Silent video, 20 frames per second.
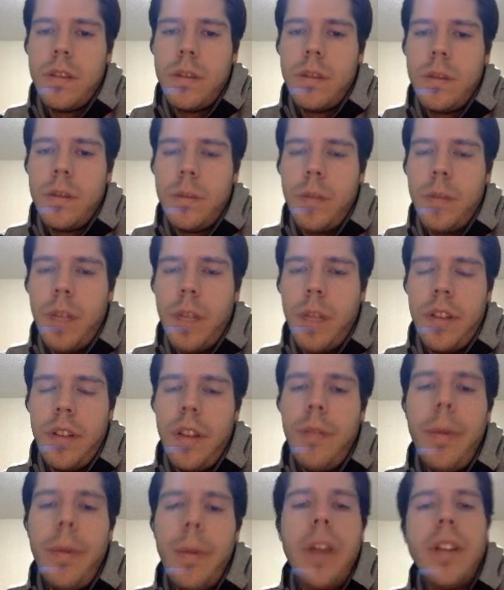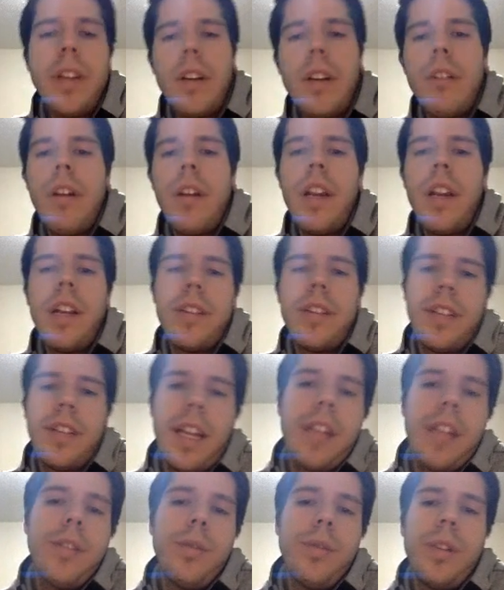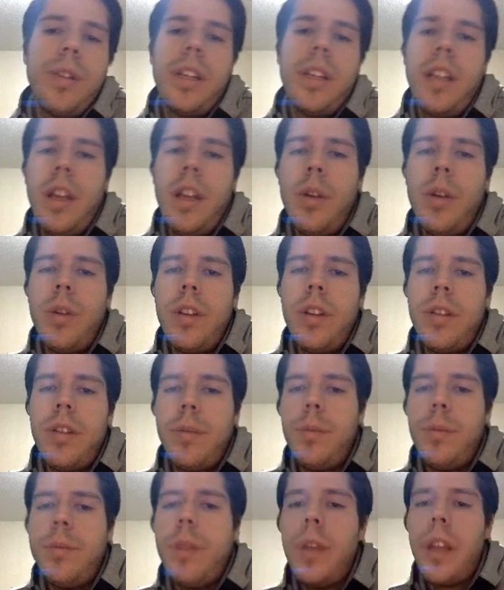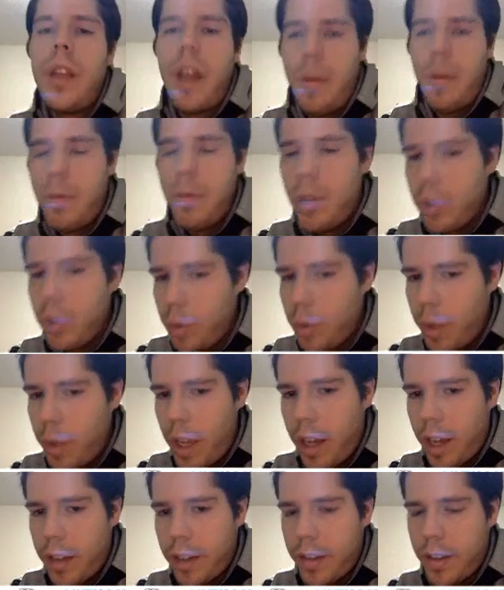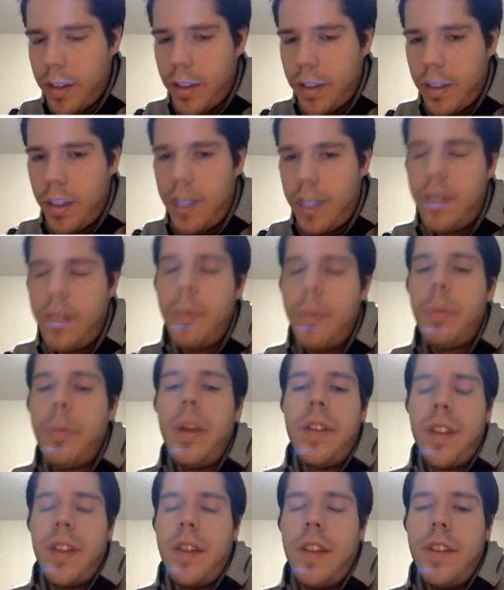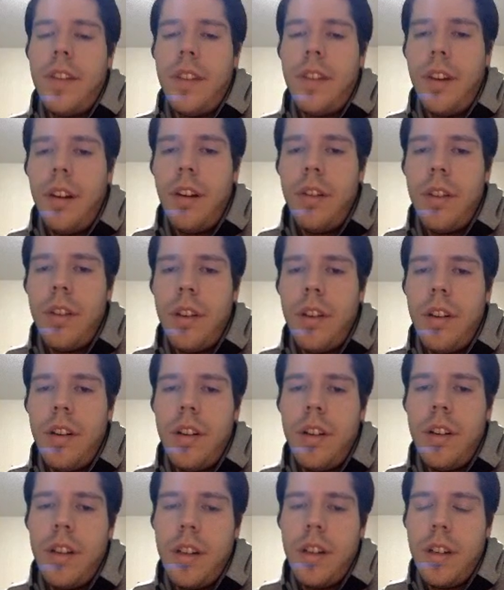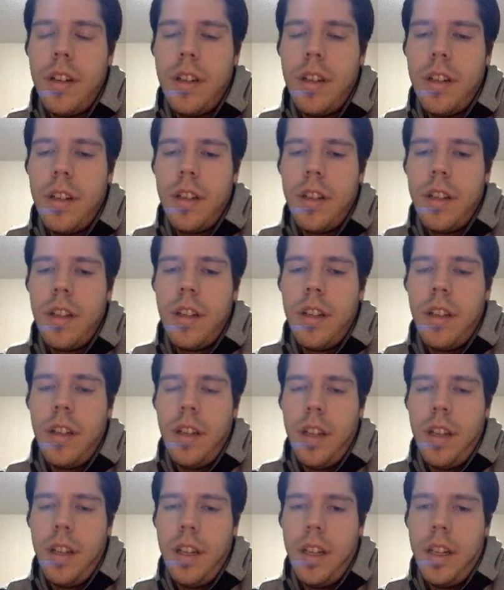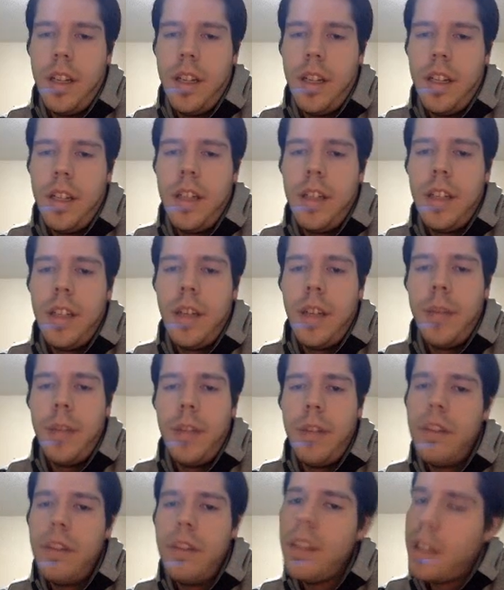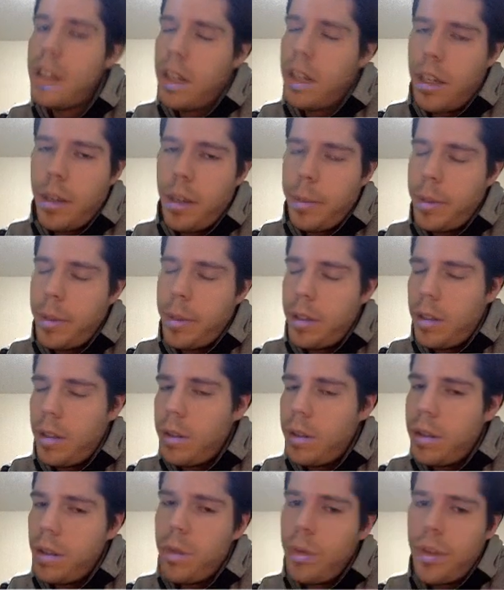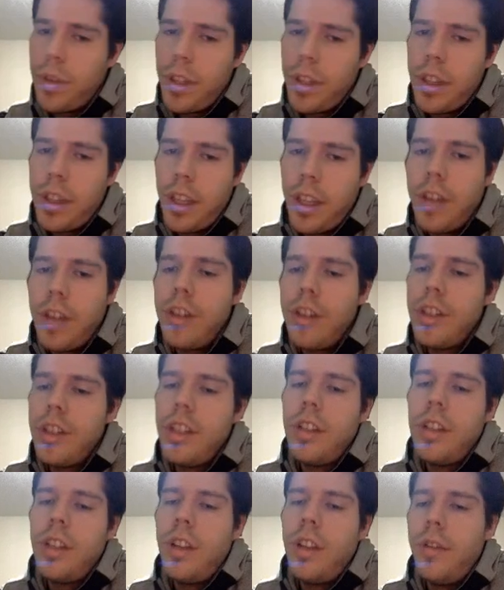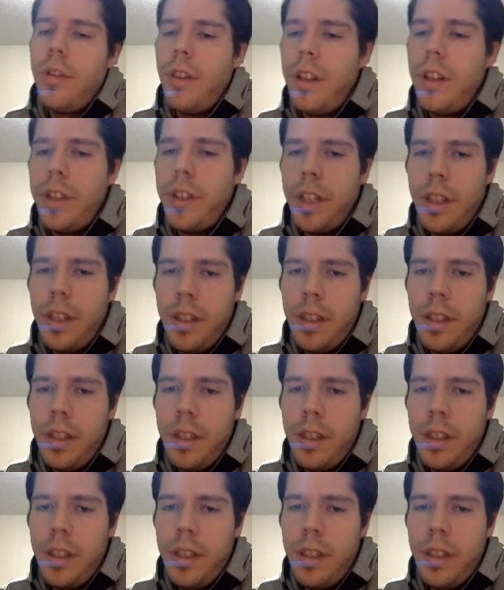Because if my Darkrai EX can 2-hit KO his Mega Mewtwo EX. that's the best case scenario here. And I'm definitely gonna be losing the energy on the Yveltal,